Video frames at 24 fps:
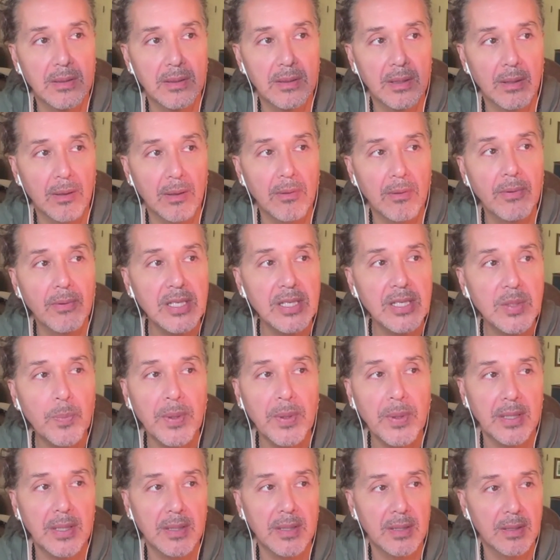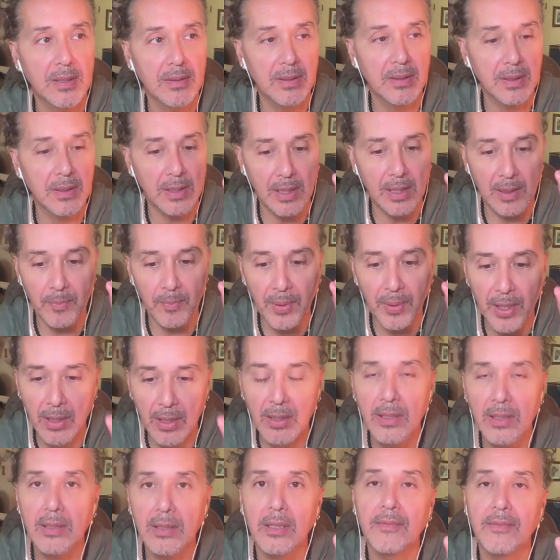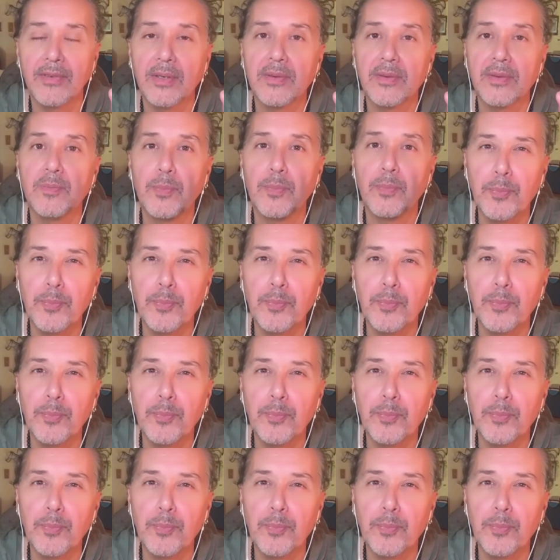part of a